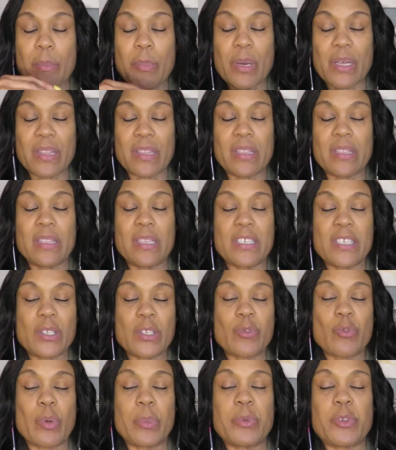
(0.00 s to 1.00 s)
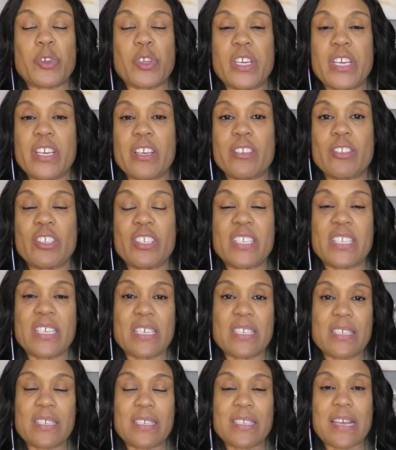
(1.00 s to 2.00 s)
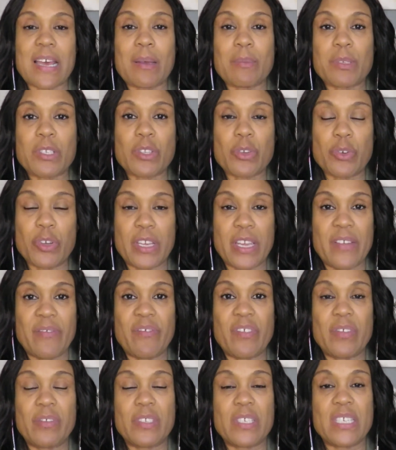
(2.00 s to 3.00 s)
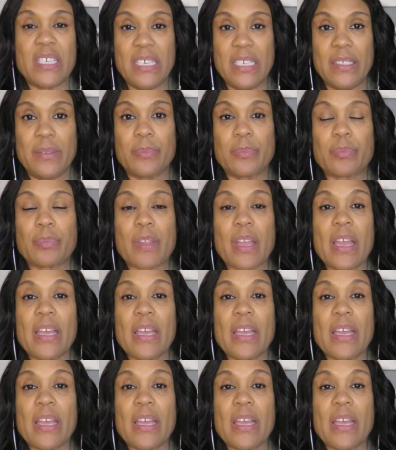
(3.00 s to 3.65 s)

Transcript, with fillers: But this scripture here just says in Psalms 38, 15,